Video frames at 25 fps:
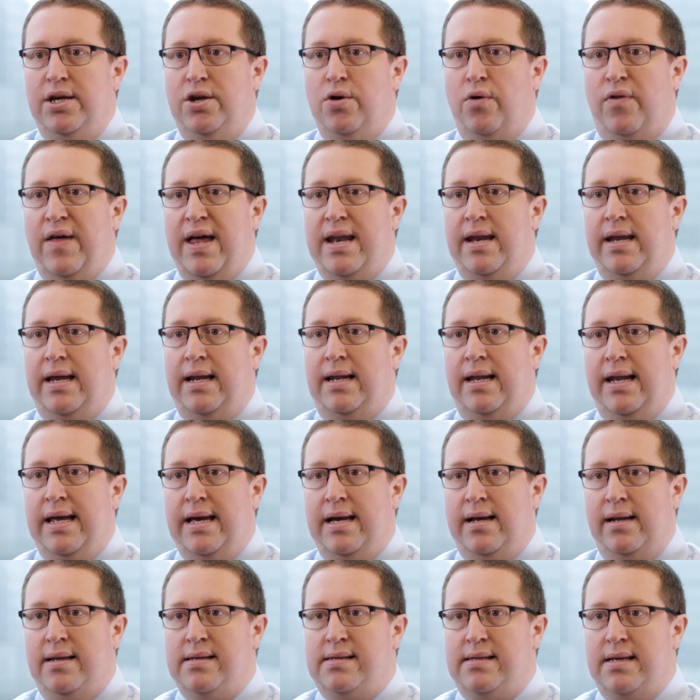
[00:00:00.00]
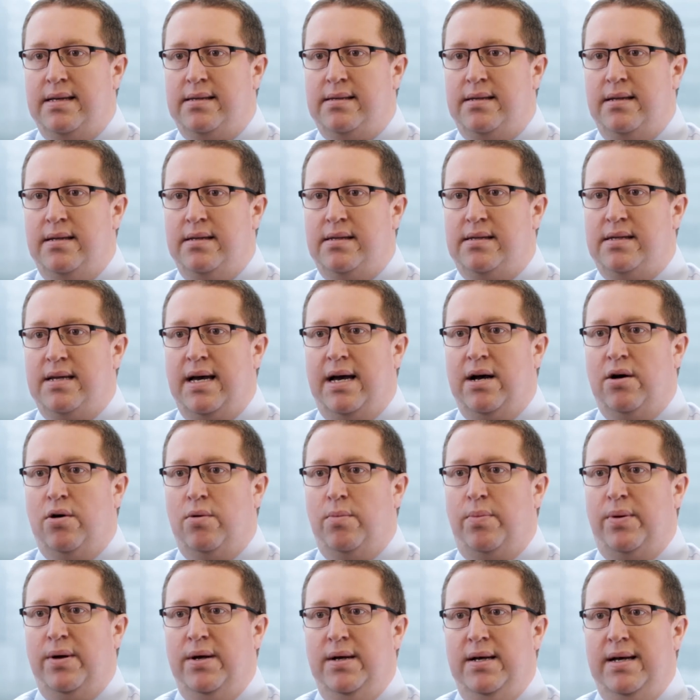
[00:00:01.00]
You'll then need legal assistance to
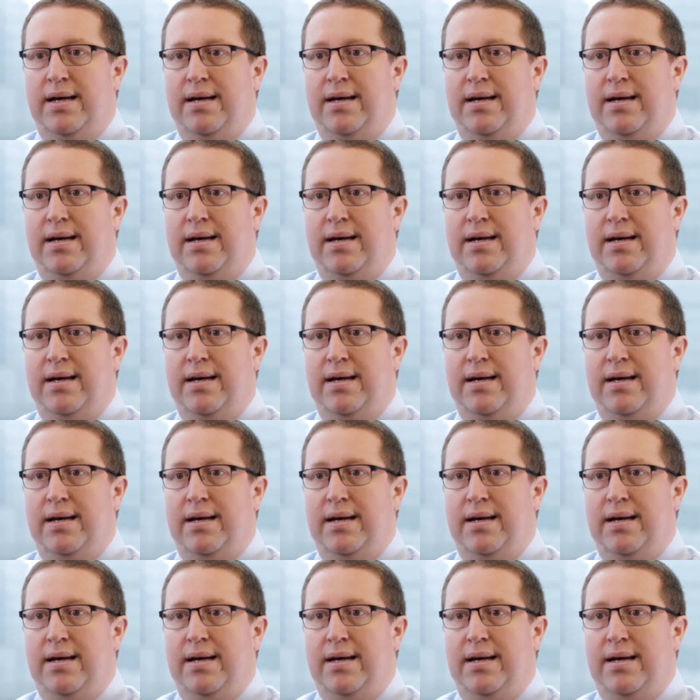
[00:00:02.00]
help